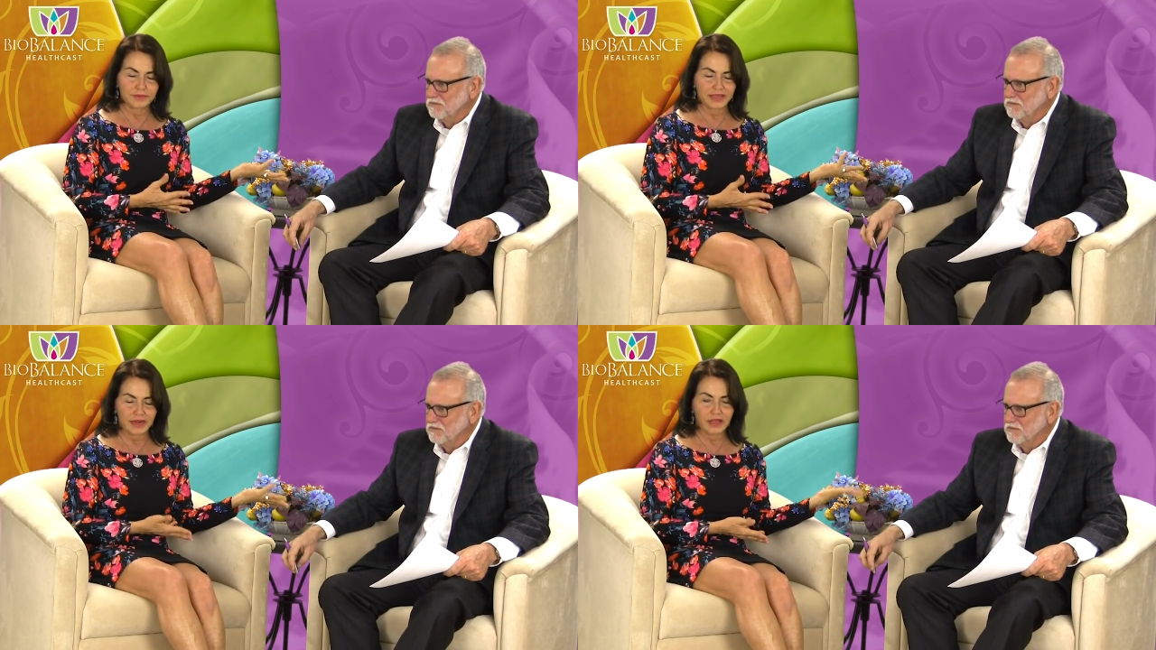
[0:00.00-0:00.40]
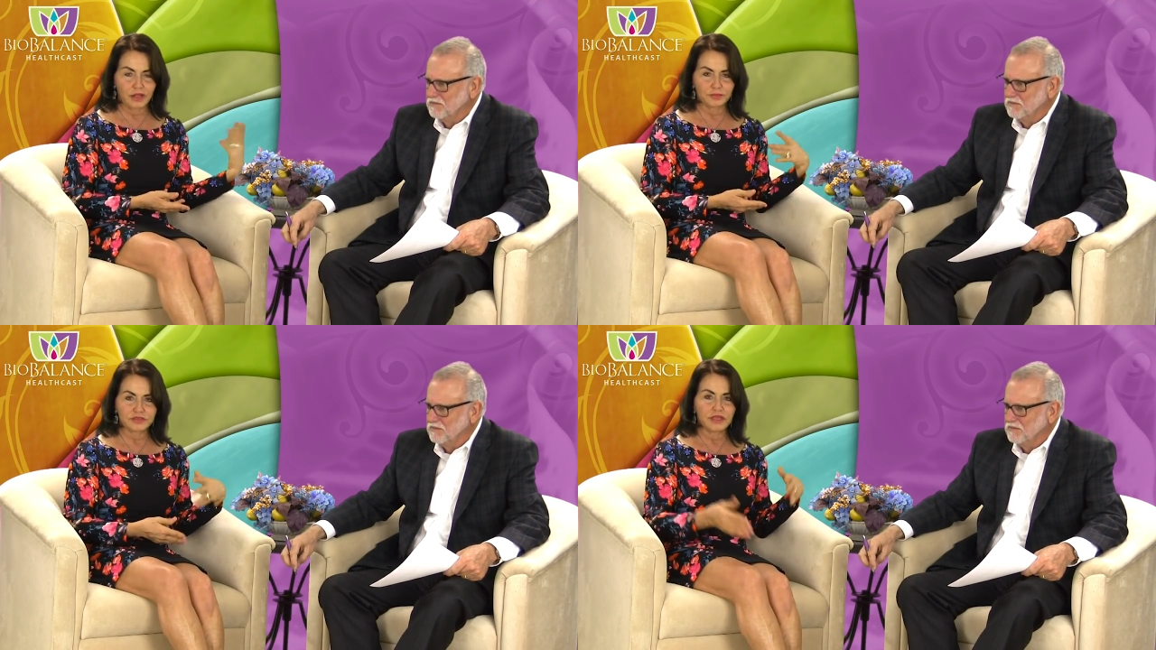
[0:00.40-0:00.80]
Speaker 1: but that
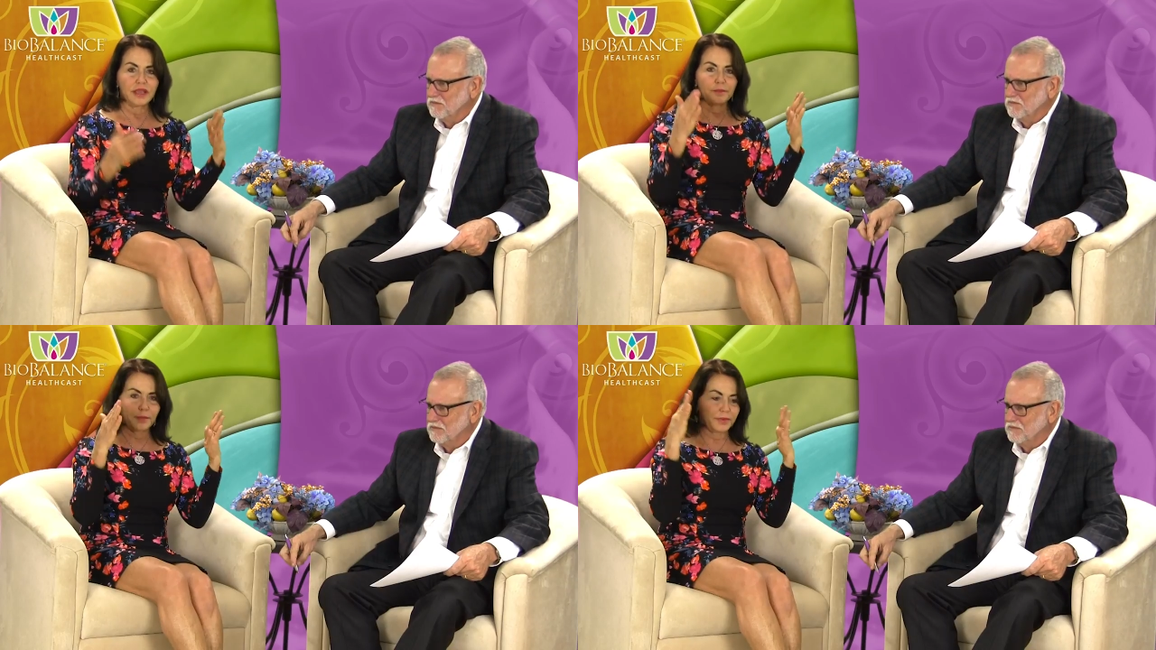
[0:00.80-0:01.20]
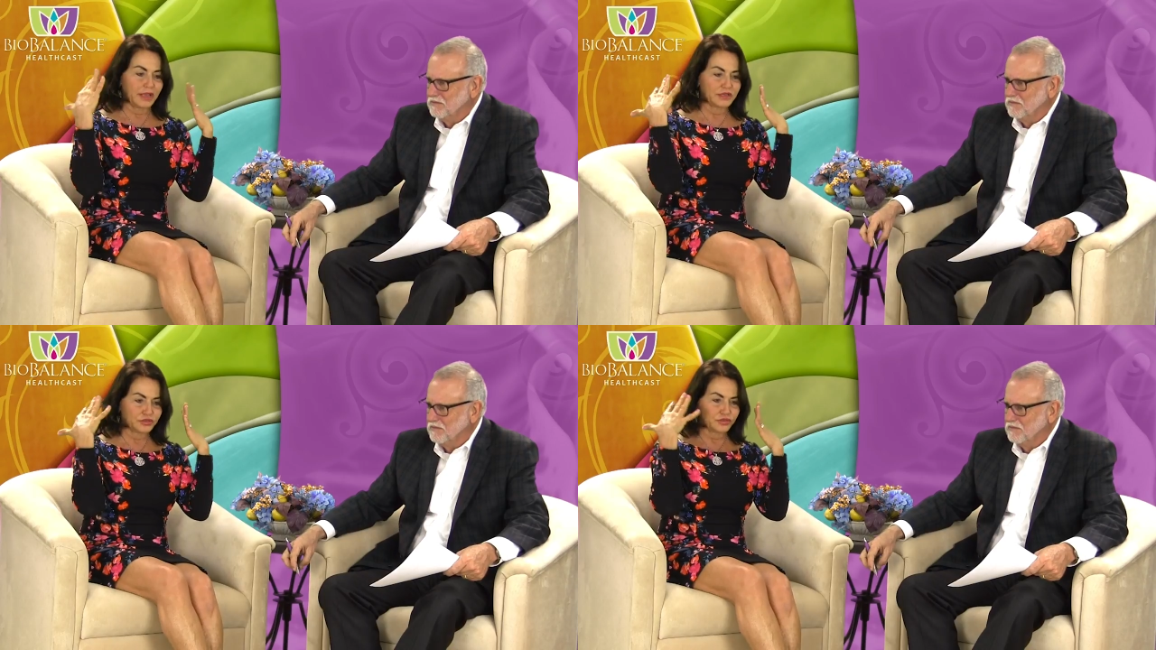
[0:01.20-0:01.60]
helped, but
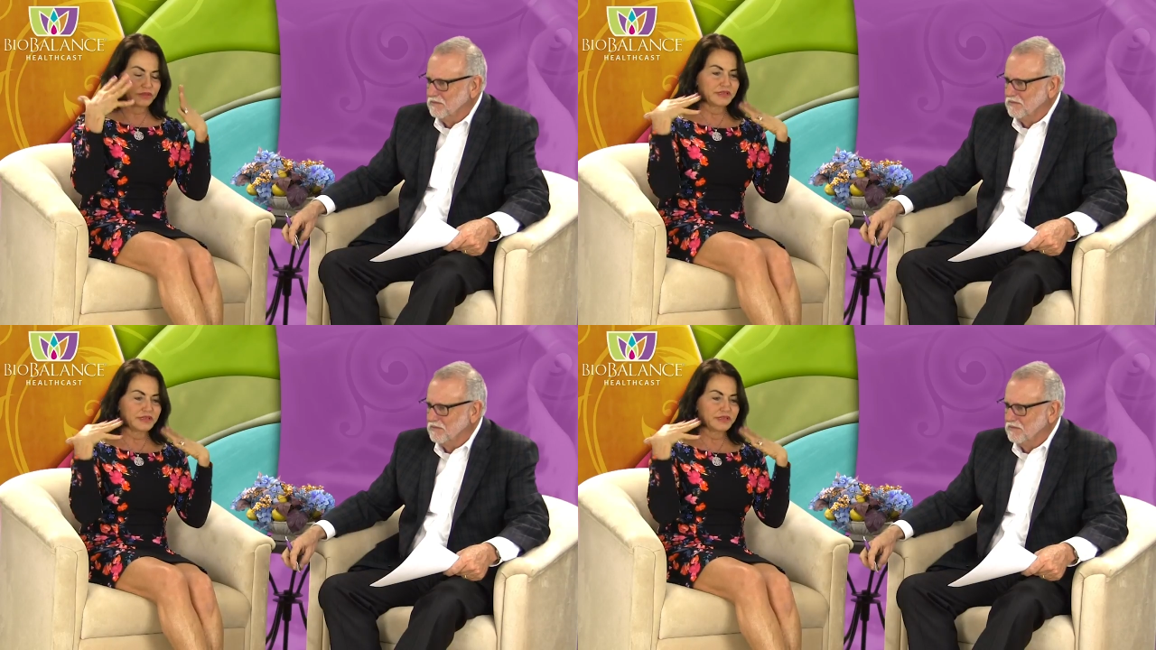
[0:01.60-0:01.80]
because her